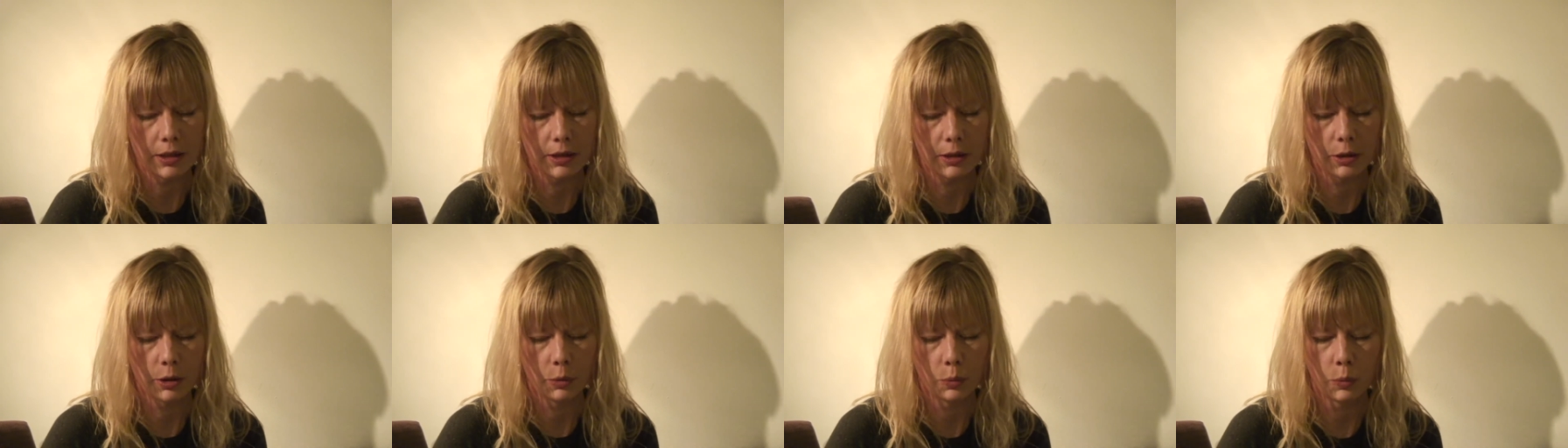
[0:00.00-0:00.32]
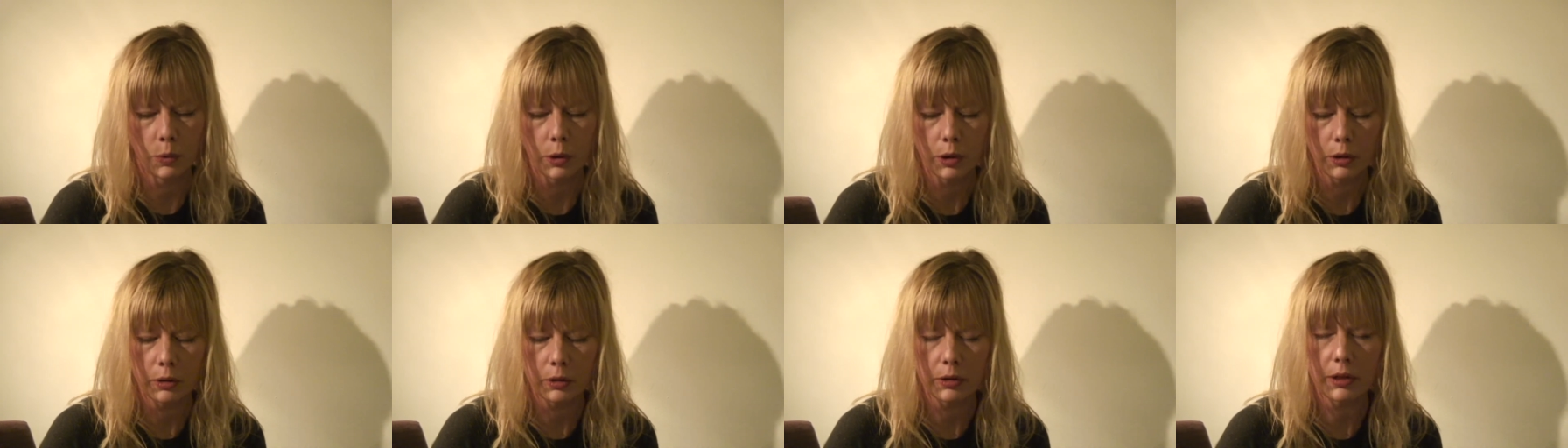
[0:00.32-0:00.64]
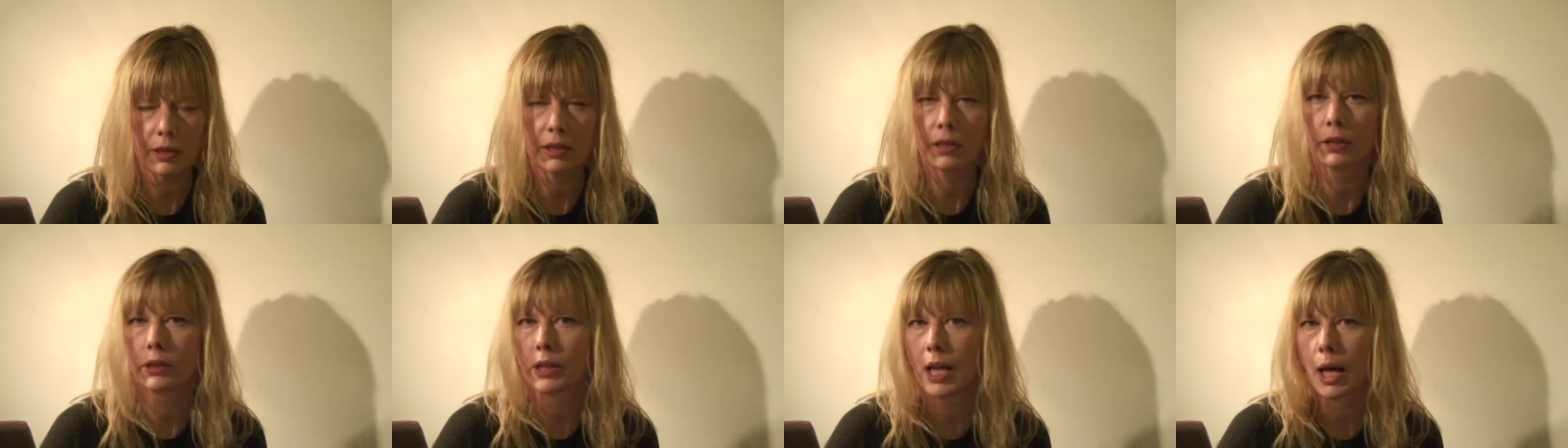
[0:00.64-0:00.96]
the
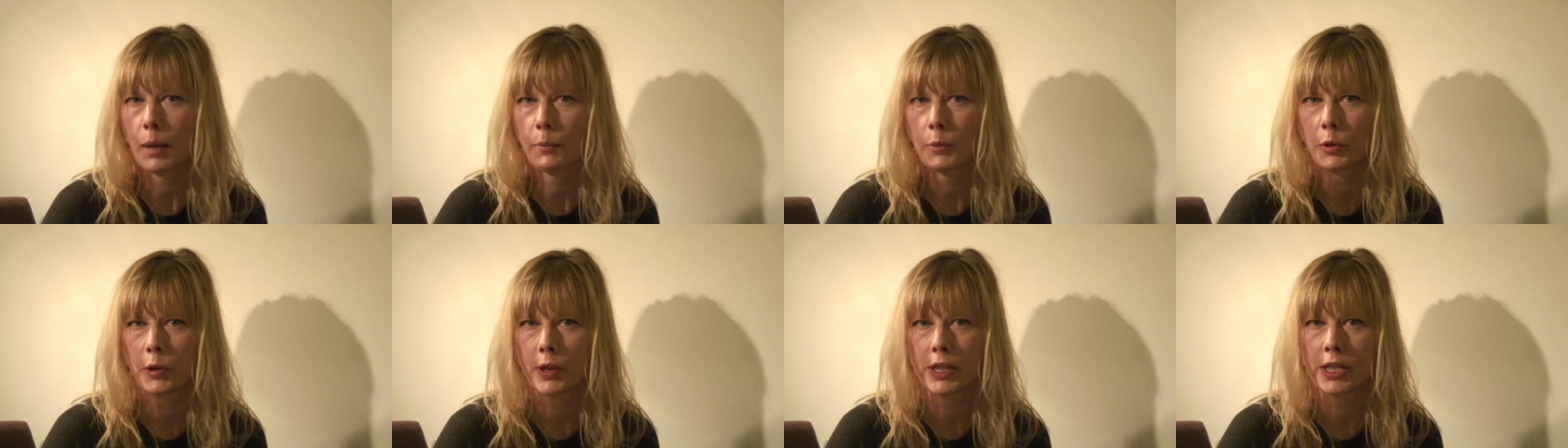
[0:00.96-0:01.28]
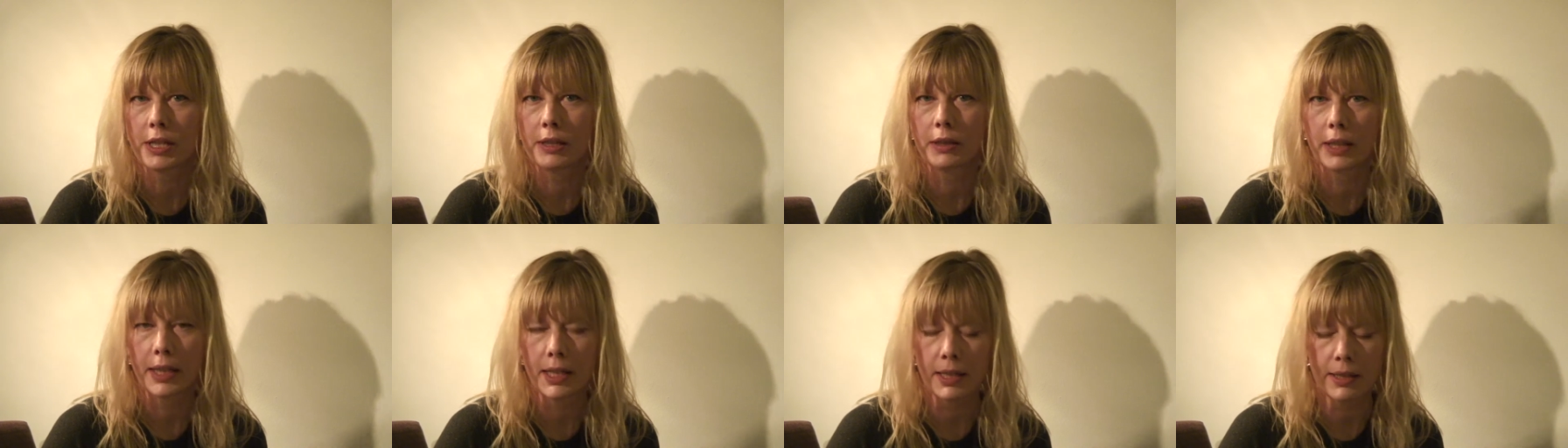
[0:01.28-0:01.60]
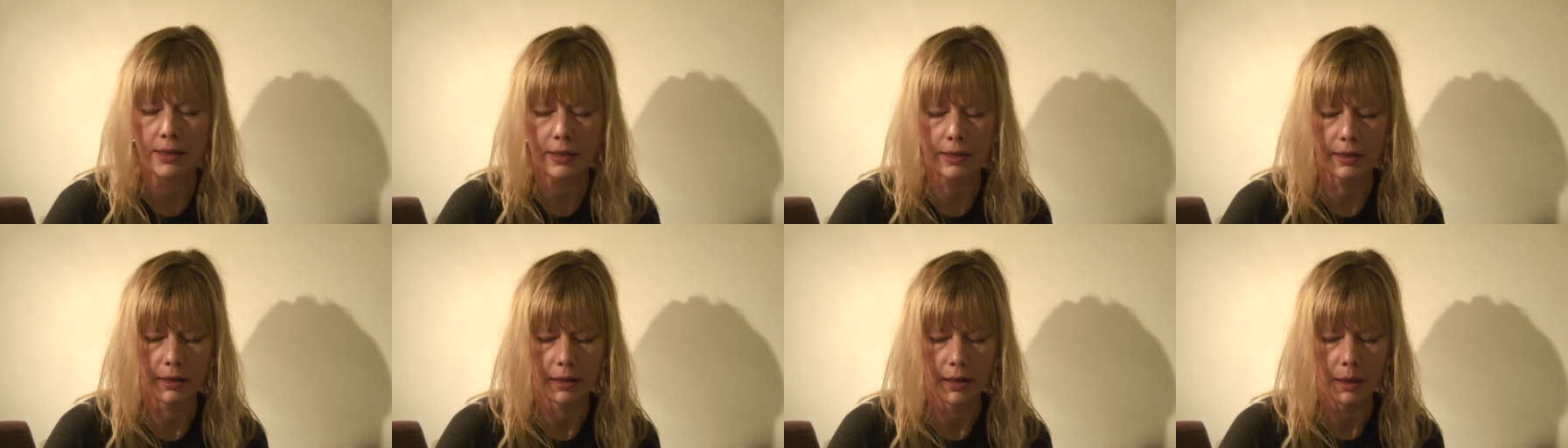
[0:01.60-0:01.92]
world's clamorous
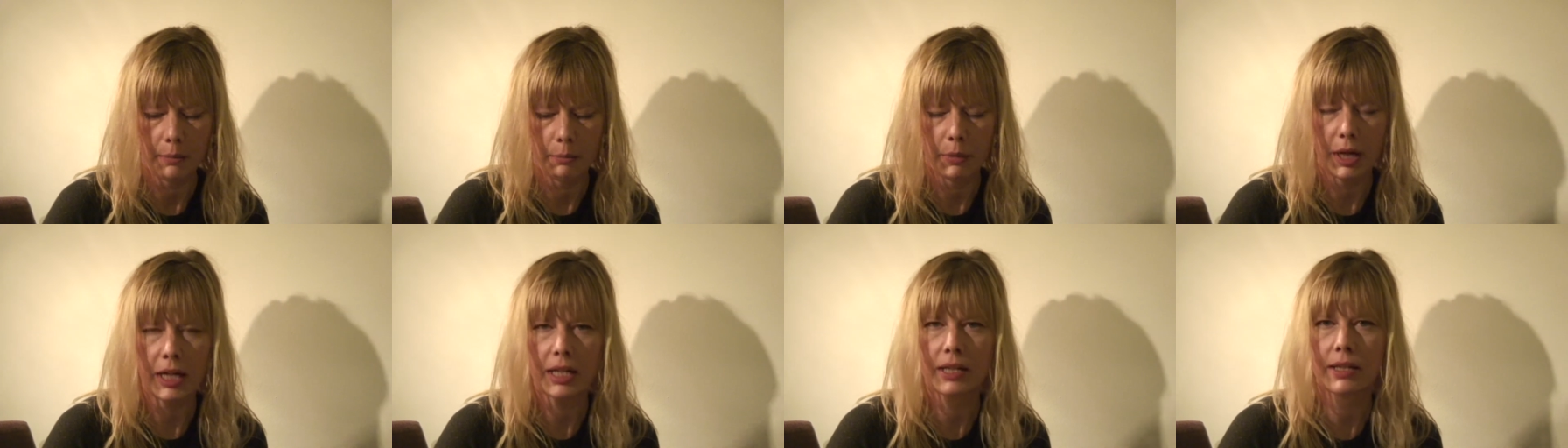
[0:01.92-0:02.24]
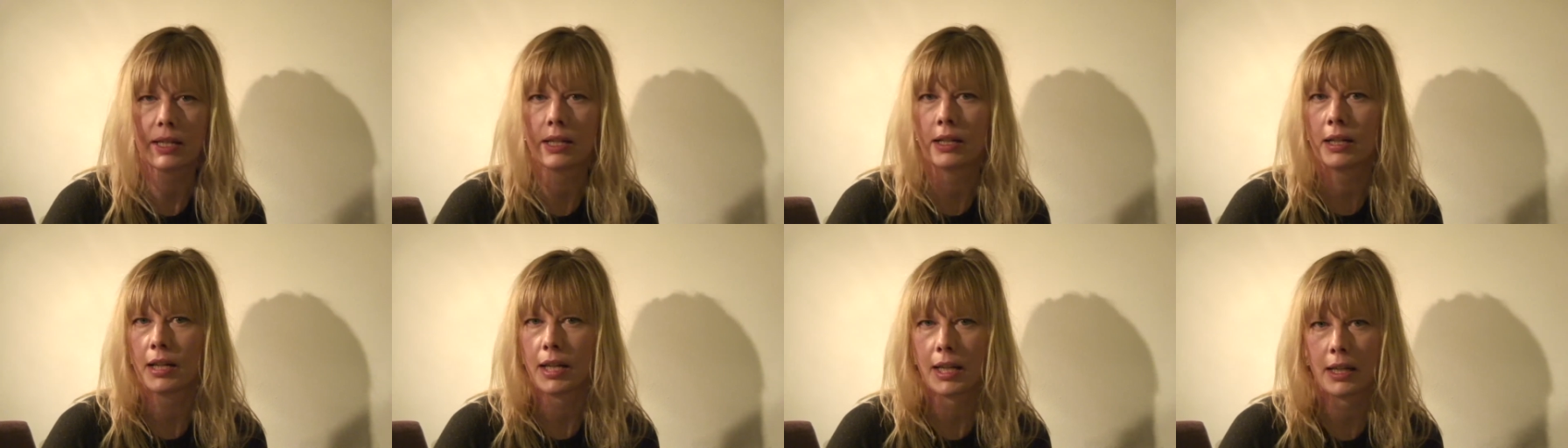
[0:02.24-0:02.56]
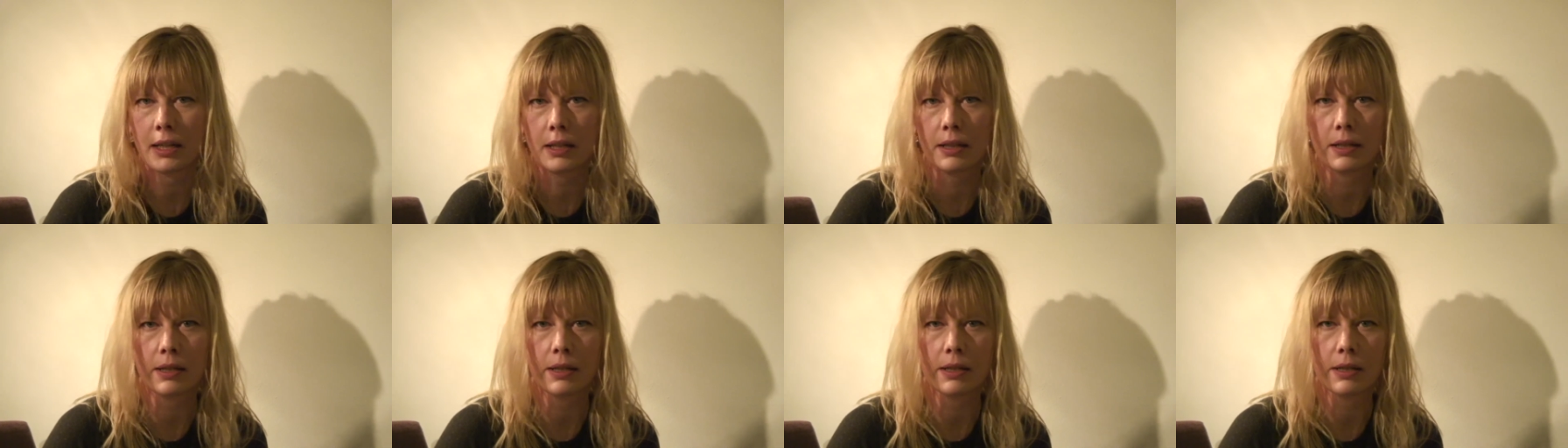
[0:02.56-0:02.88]
list, makes it
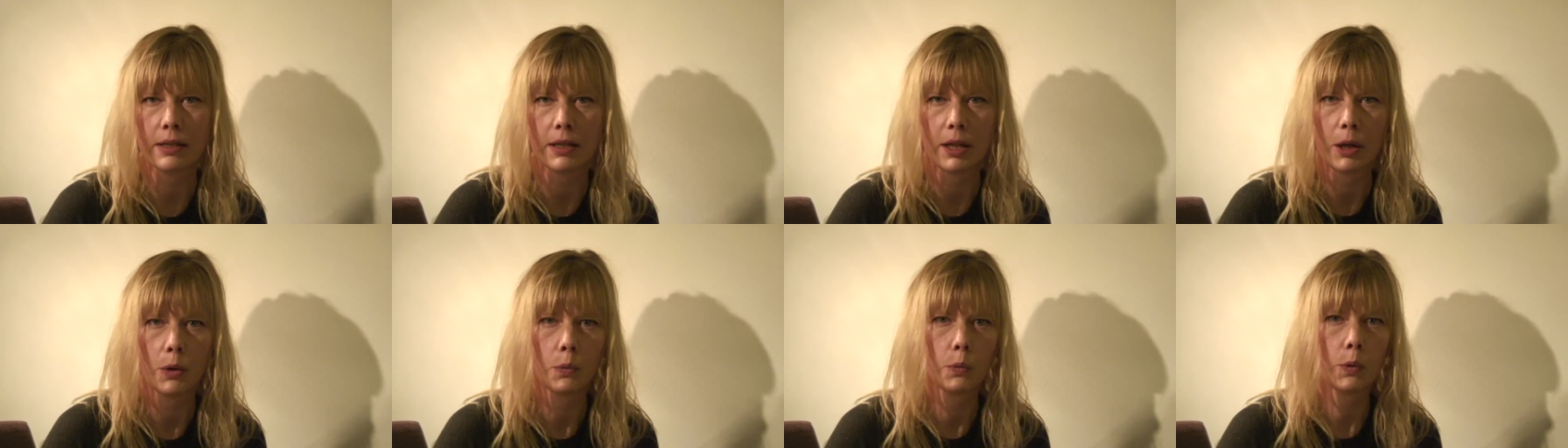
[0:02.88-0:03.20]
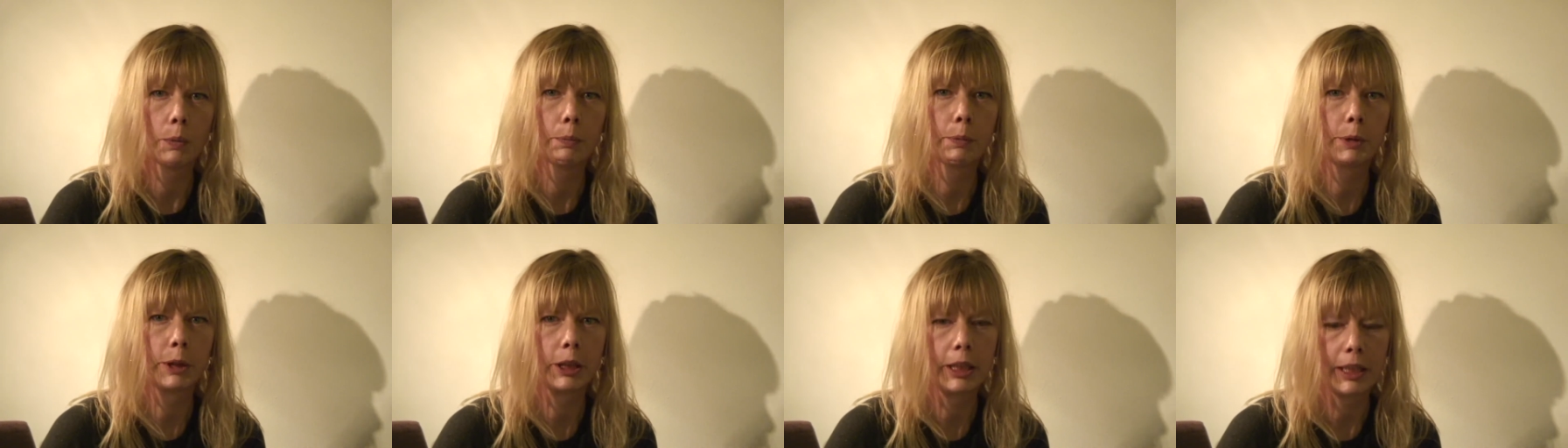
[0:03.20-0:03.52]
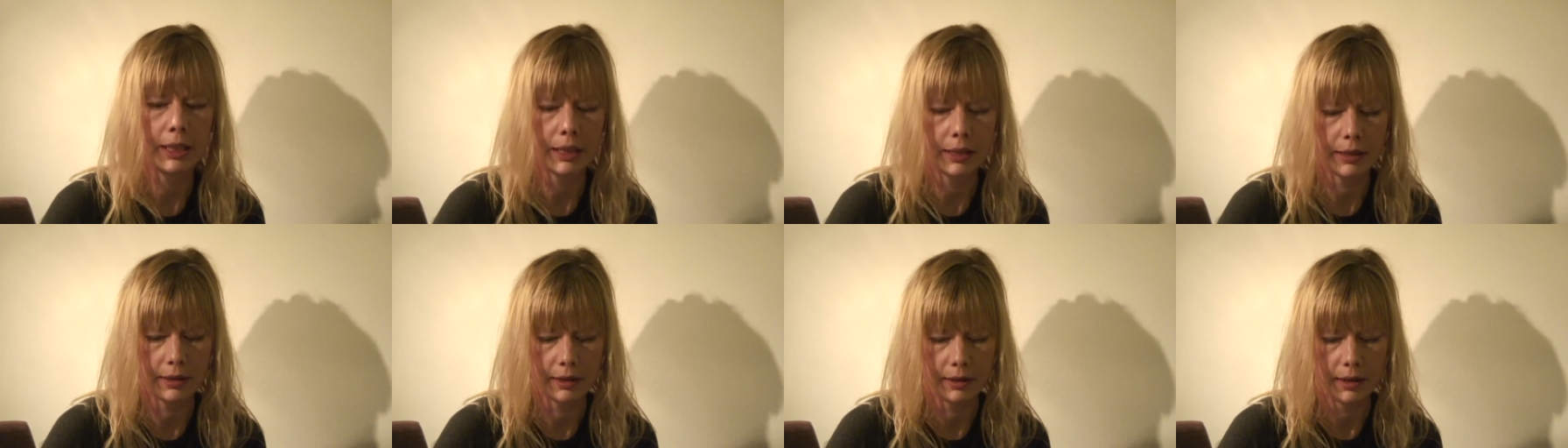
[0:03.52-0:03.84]
his,
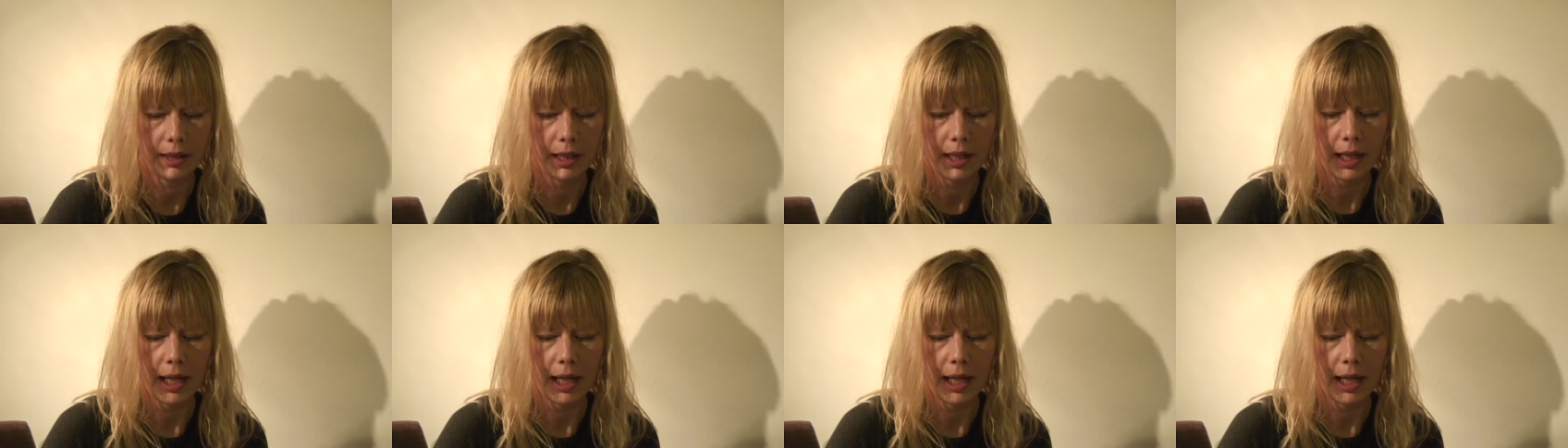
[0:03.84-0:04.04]
replete,